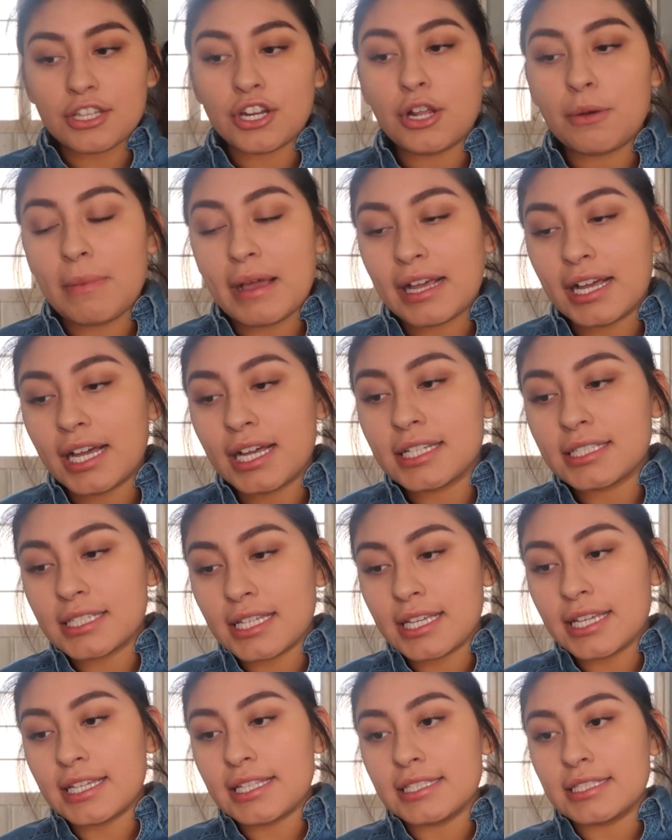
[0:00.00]
you know, my
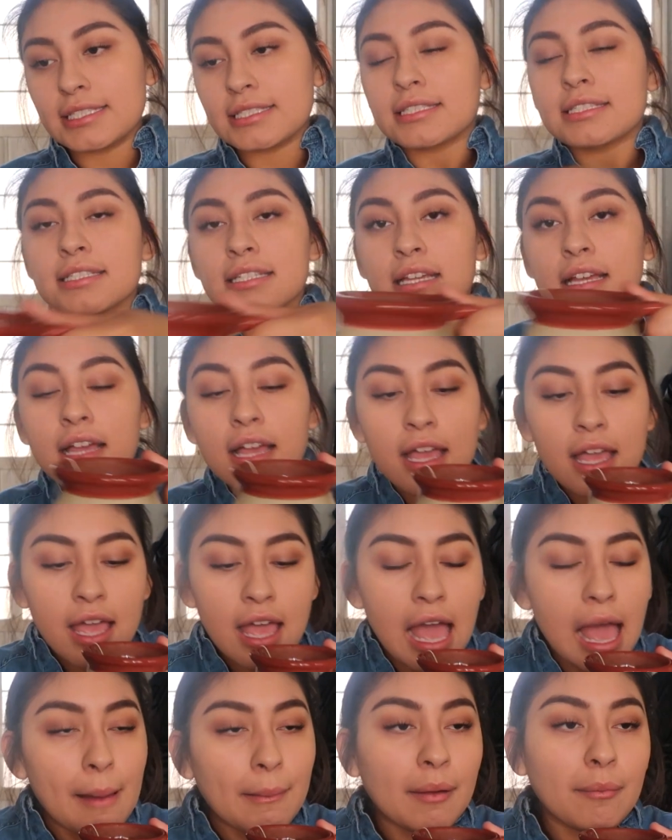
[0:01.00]
cousins
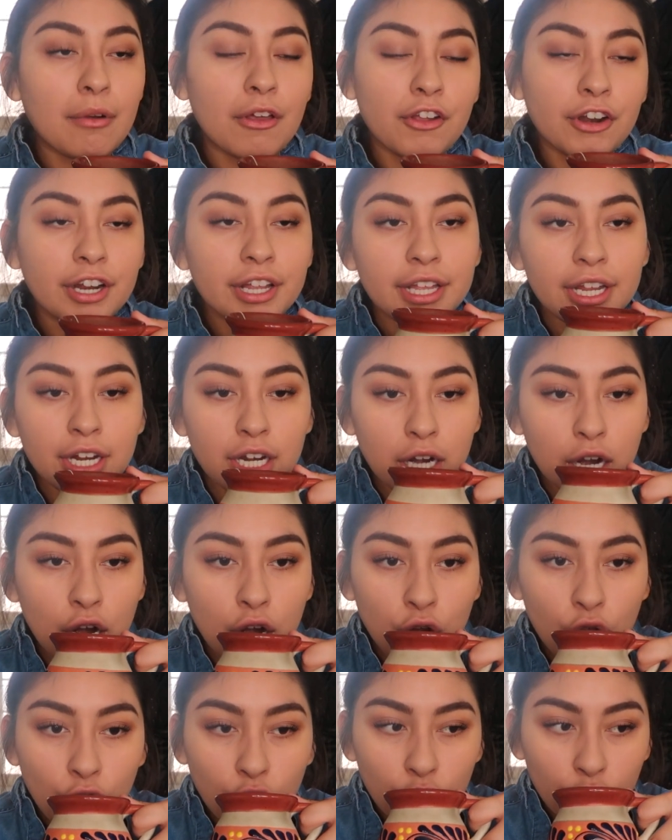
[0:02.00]
and my brother are
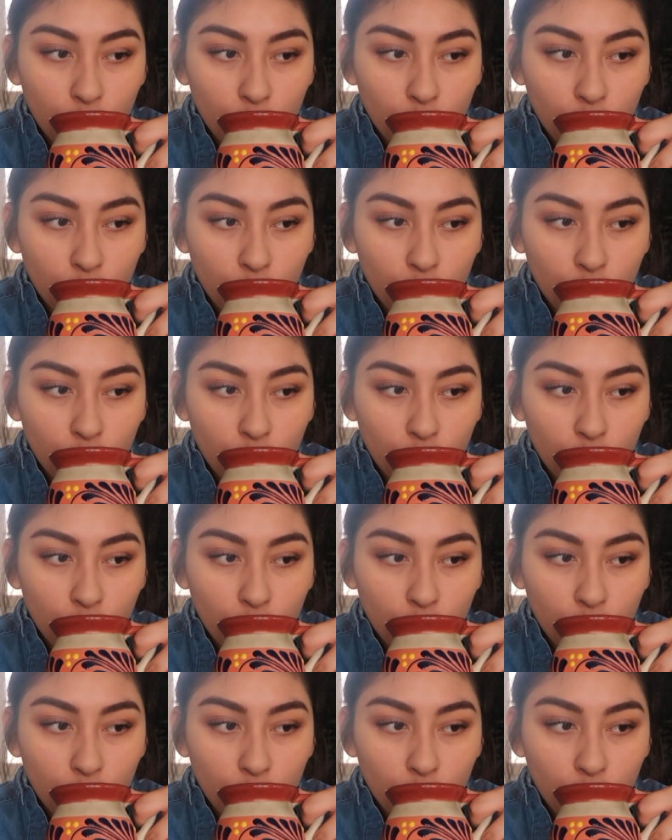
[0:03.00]
here.